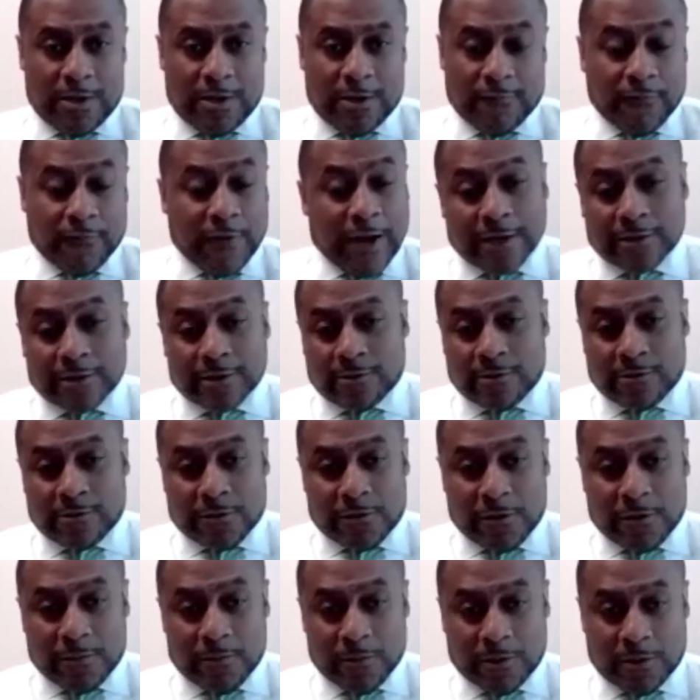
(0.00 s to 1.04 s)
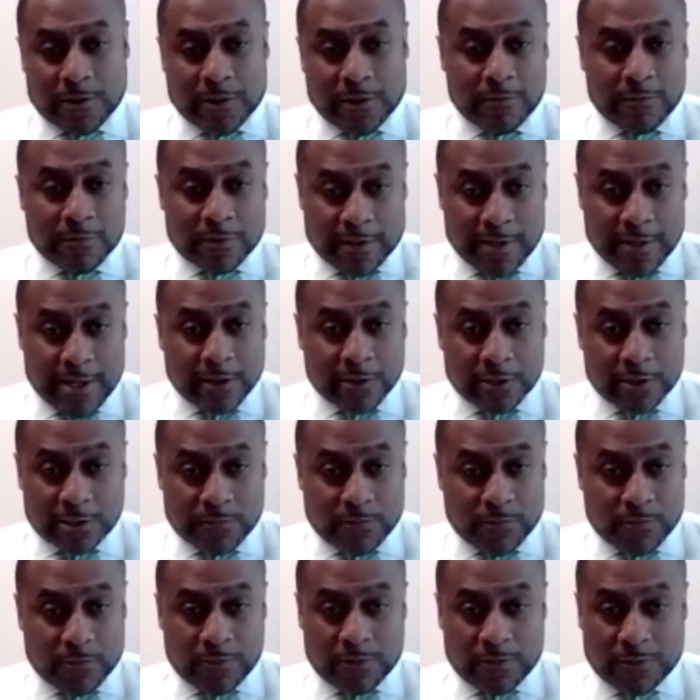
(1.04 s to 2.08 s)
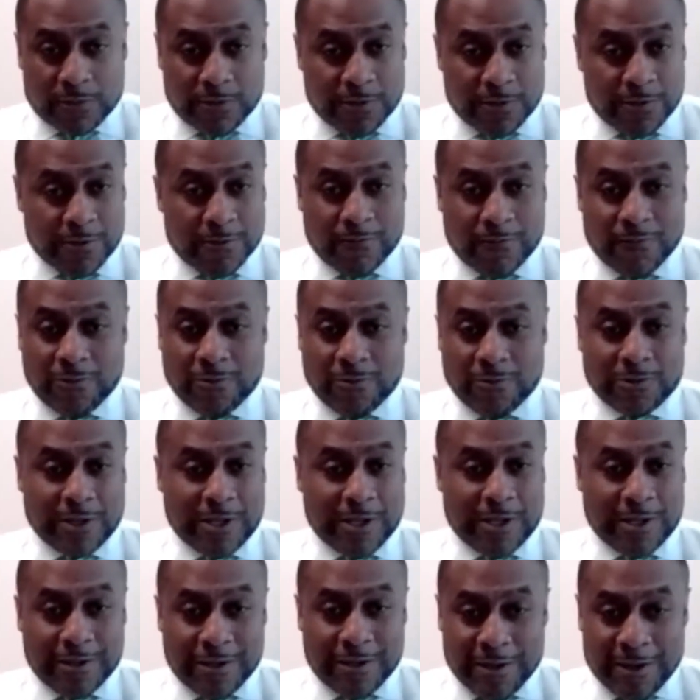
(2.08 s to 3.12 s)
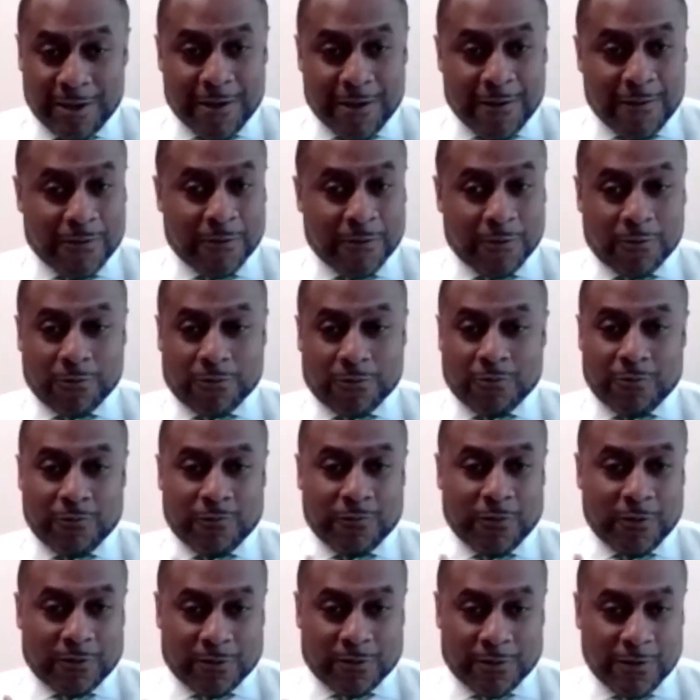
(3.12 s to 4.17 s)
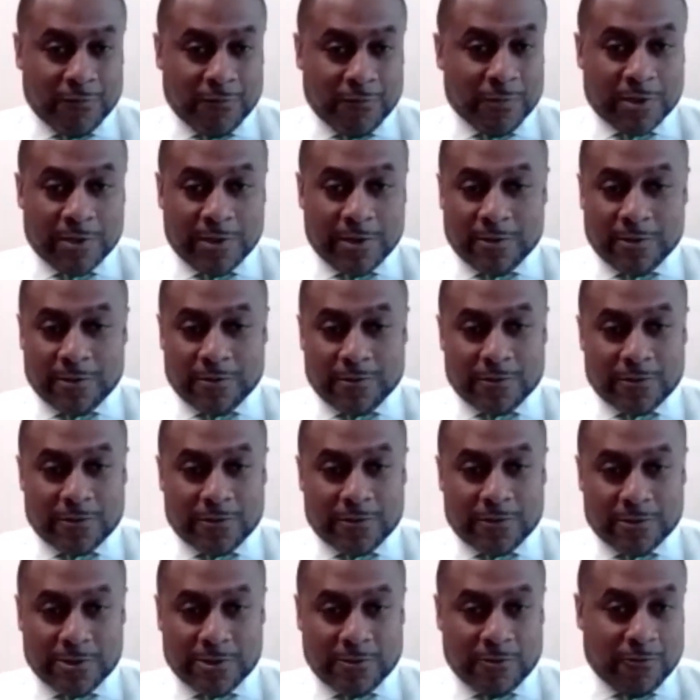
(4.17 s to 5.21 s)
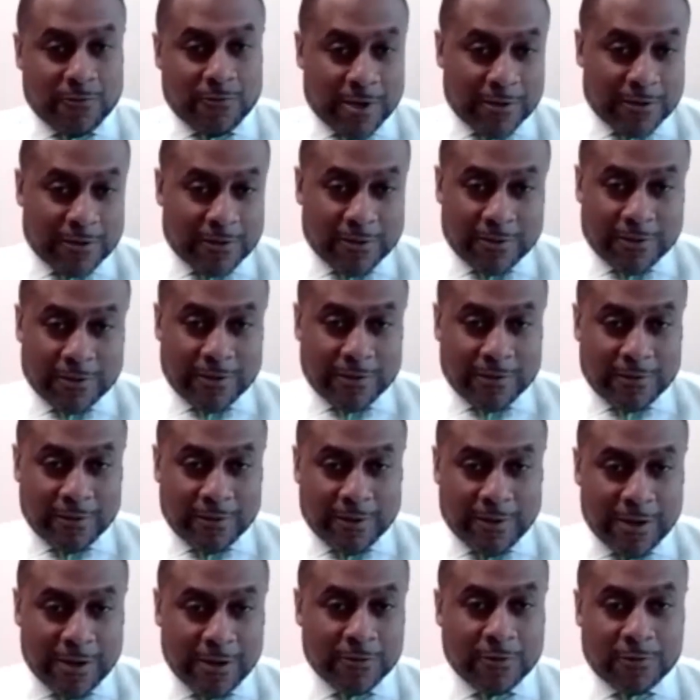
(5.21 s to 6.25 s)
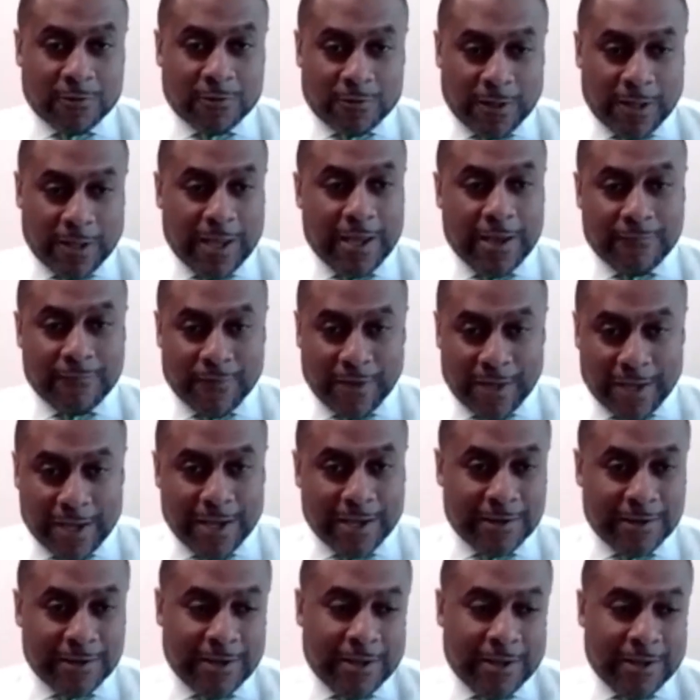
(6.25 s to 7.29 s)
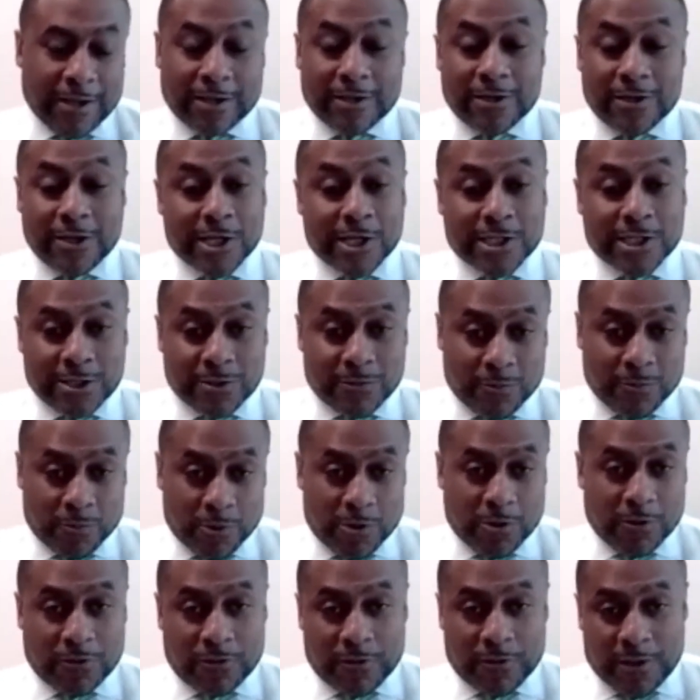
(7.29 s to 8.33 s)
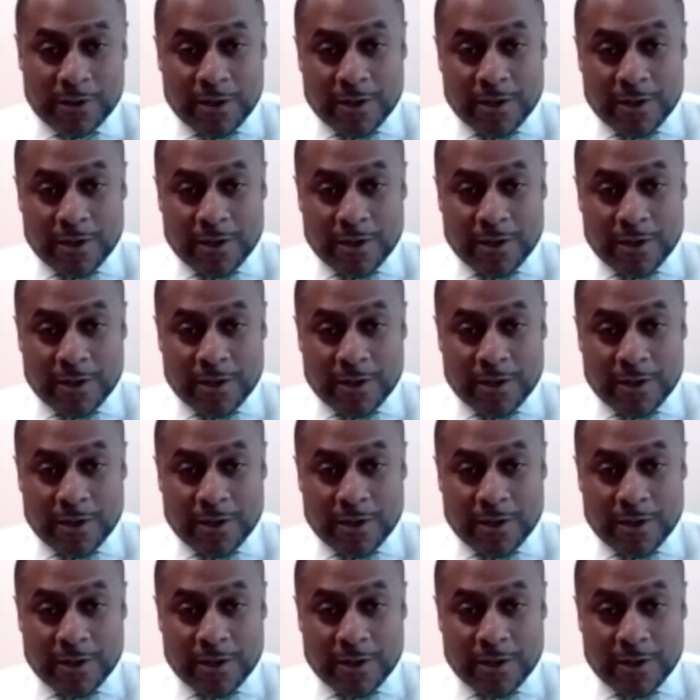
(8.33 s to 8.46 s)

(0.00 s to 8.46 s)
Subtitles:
a factor when it comes to college sports. If you look at the Steve McNairs, the Jerry Rices, the others that have had a connection with